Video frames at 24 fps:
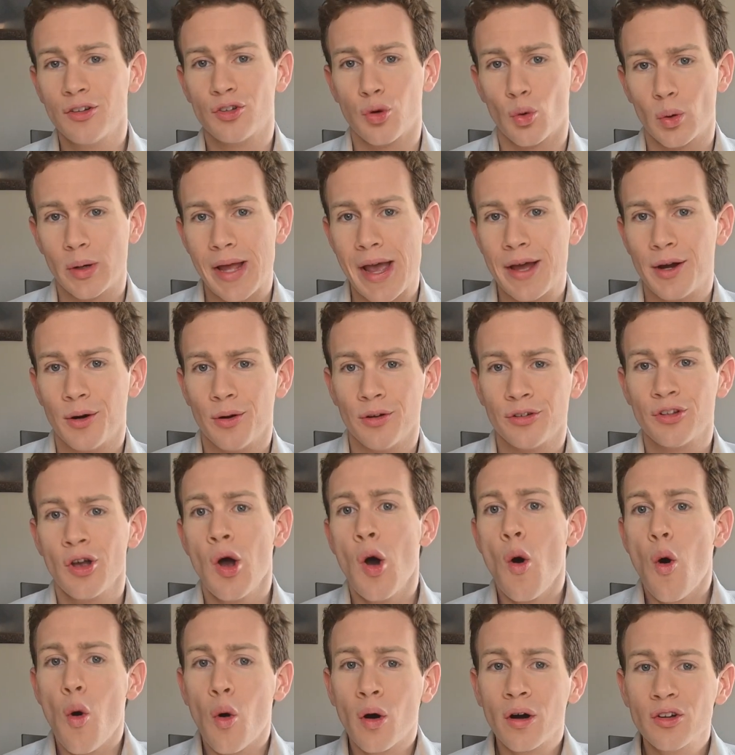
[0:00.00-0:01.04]
tornadoes,
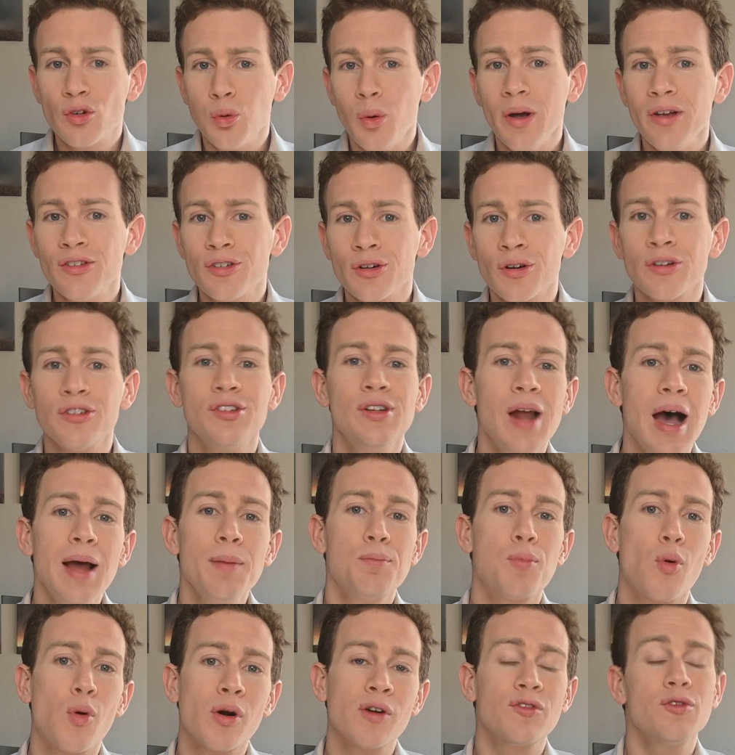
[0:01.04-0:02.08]
or twisters
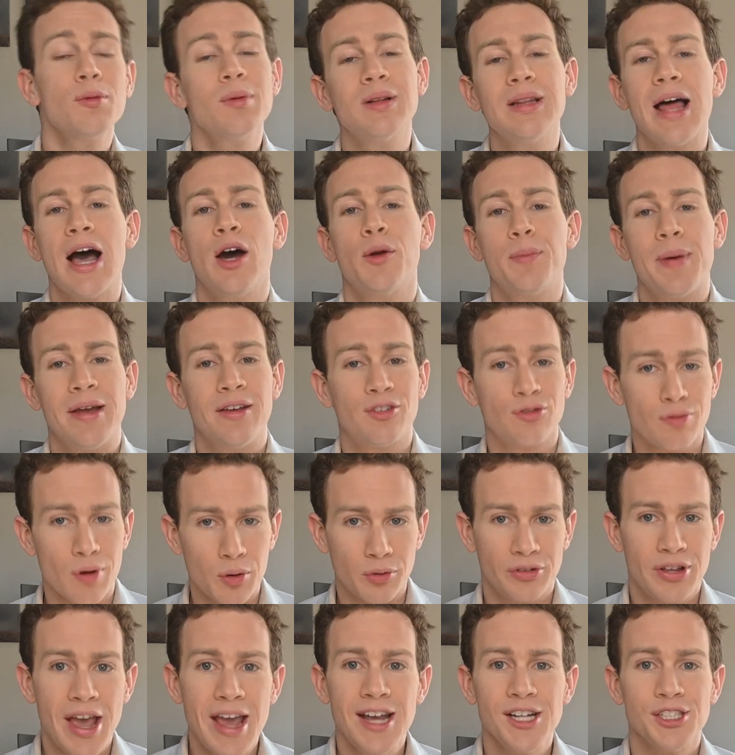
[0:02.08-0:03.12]
not born from cloud-based
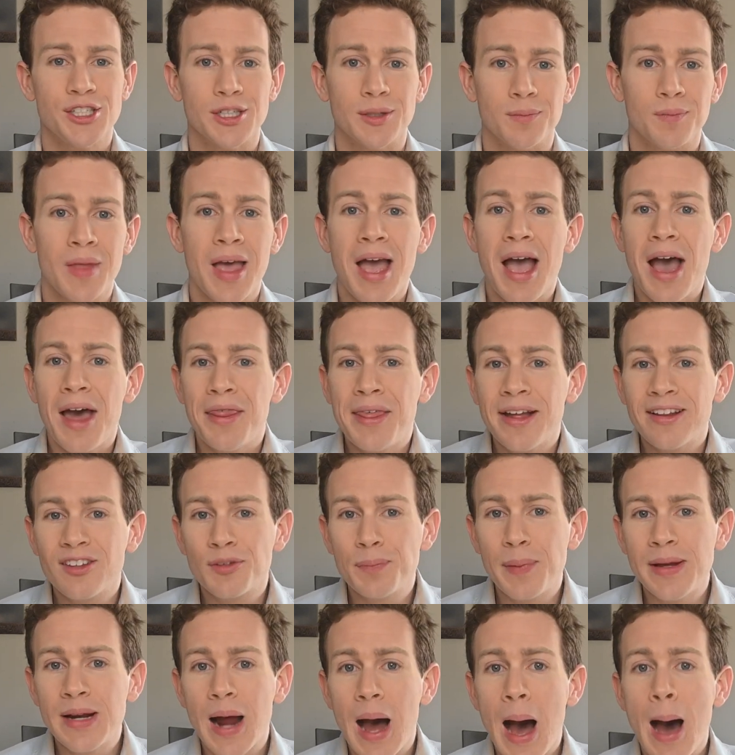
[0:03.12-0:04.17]
rotation, that
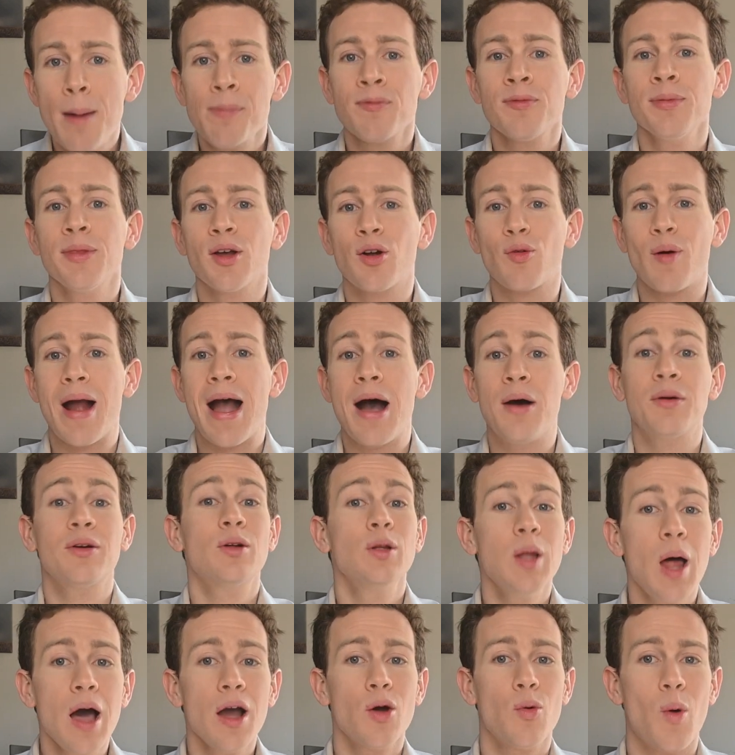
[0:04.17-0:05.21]
spin up from the ground
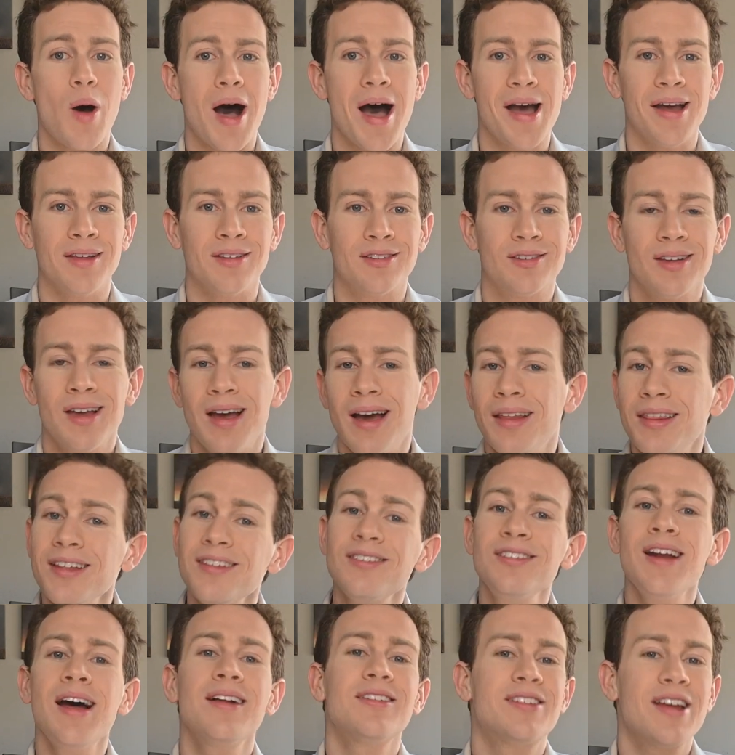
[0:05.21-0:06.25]
clockwise.
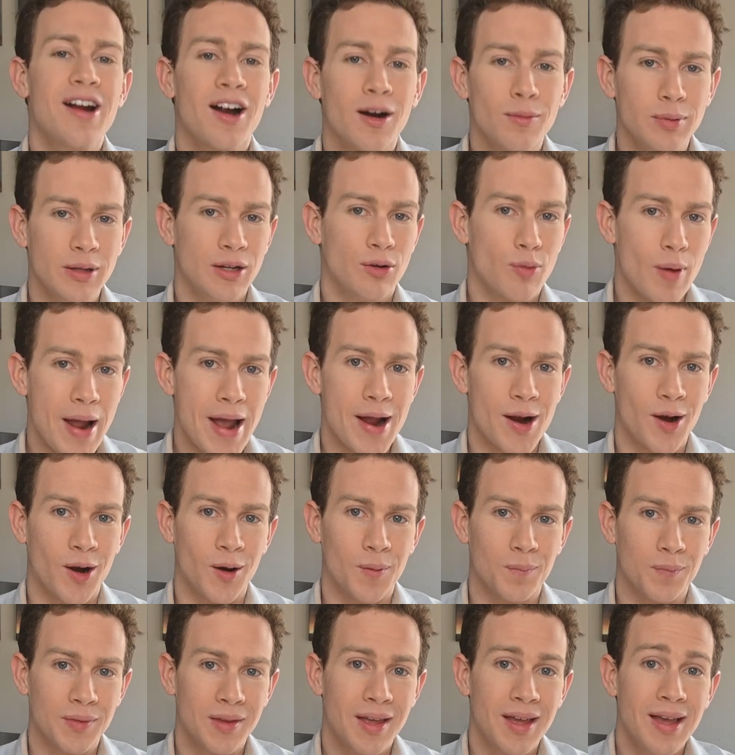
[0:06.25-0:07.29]
That's not terribly rare.
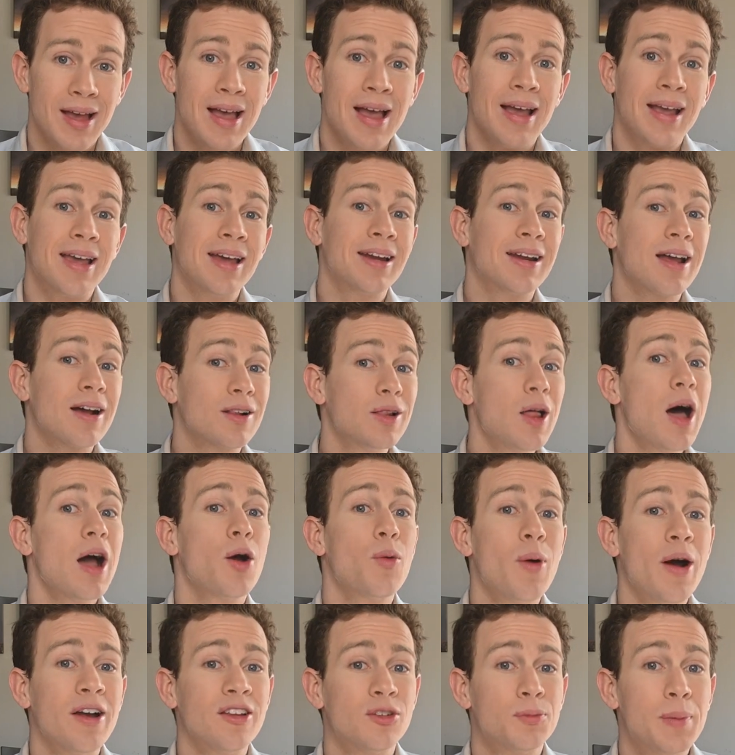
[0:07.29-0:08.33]
Getting a
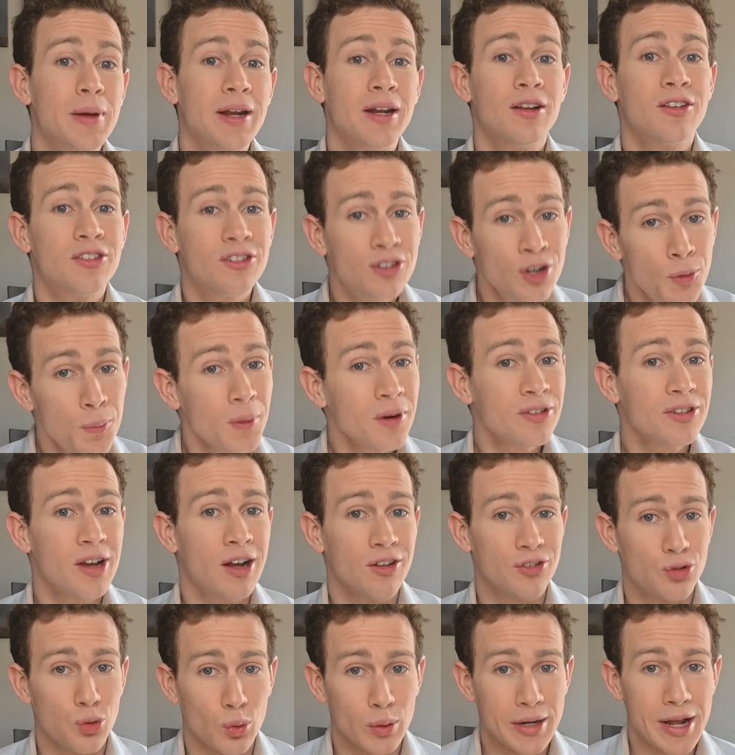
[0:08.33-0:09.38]
clockwise spinning
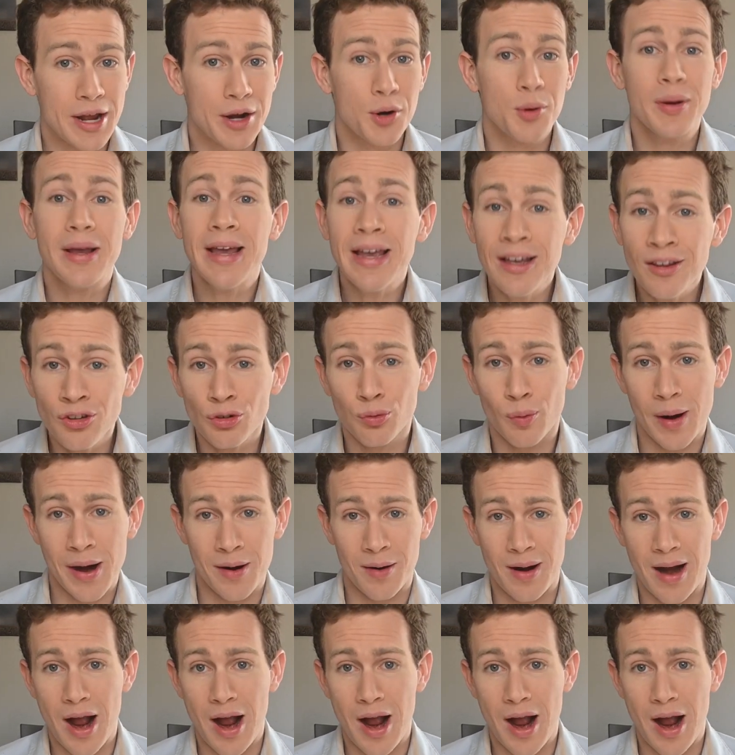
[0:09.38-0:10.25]
supercell tornado is rare,